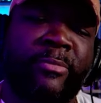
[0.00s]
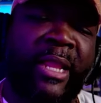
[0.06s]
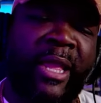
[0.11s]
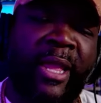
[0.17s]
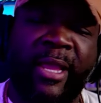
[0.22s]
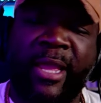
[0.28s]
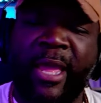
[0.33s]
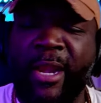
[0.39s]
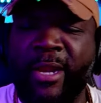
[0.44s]

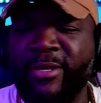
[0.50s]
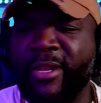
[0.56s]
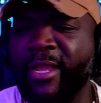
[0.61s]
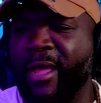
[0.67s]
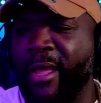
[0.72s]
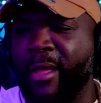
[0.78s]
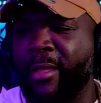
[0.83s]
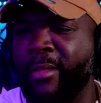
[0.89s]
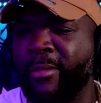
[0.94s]
I got a
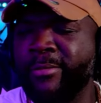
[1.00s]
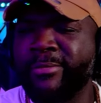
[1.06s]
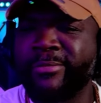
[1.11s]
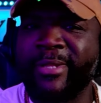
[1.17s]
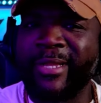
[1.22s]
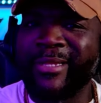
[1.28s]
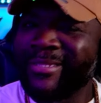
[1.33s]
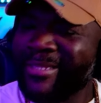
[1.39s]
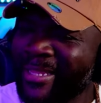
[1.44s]
nigga.
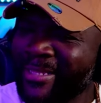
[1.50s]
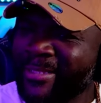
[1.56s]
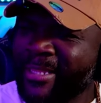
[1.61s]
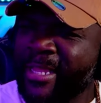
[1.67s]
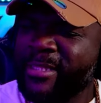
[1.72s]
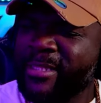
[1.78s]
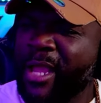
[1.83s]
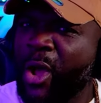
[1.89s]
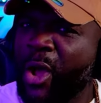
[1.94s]

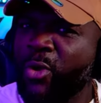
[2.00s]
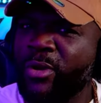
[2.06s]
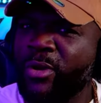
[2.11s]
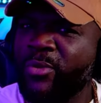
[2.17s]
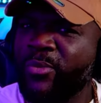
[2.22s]
That the only